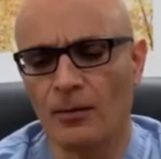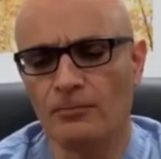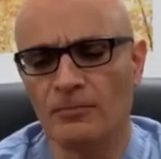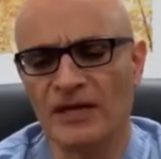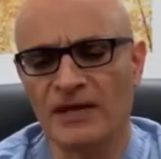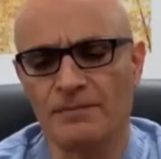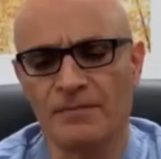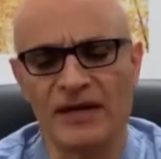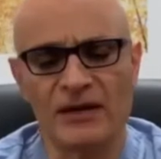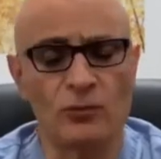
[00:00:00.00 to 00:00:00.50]

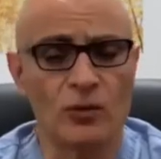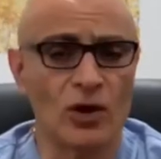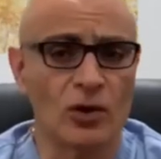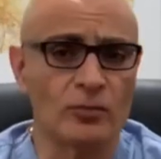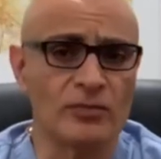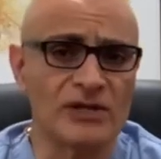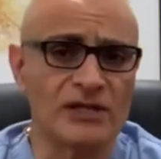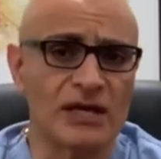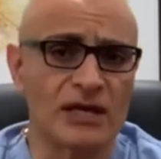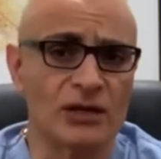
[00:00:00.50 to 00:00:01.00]
It may well
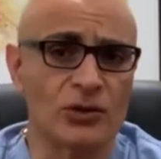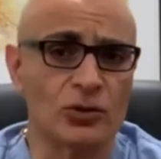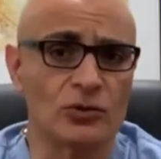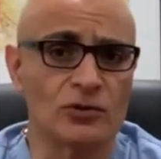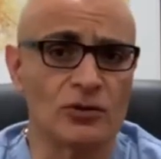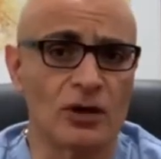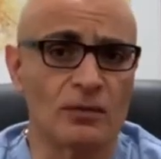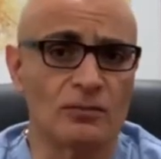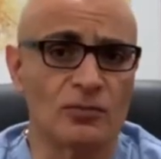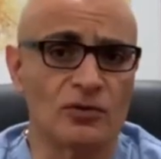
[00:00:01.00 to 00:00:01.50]
be that a good
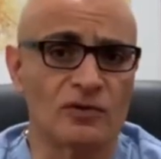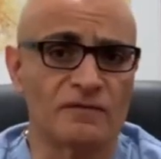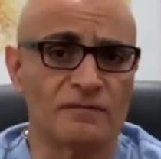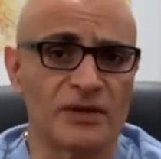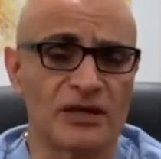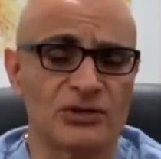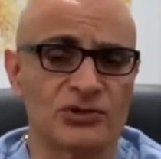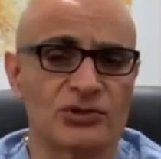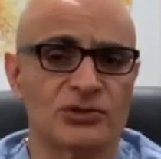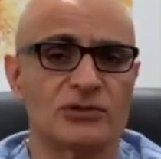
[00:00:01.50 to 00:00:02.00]
number of
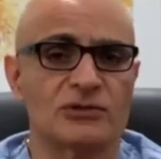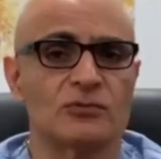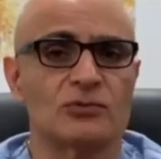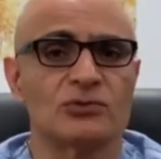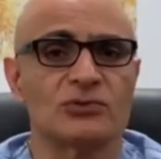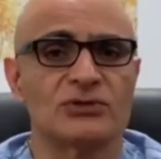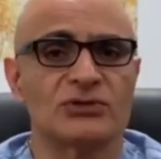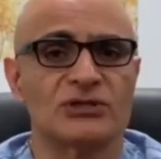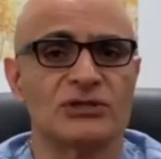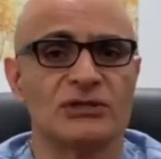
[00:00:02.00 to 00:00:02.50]
patients will
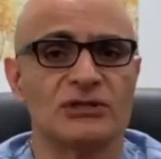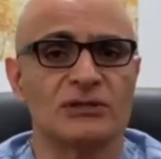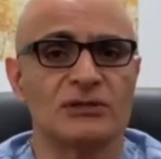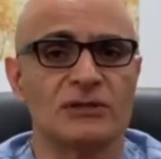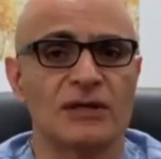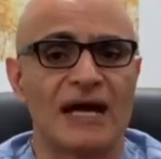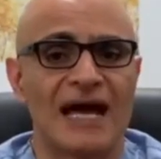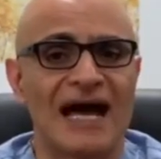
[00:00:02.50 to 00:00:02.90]
see,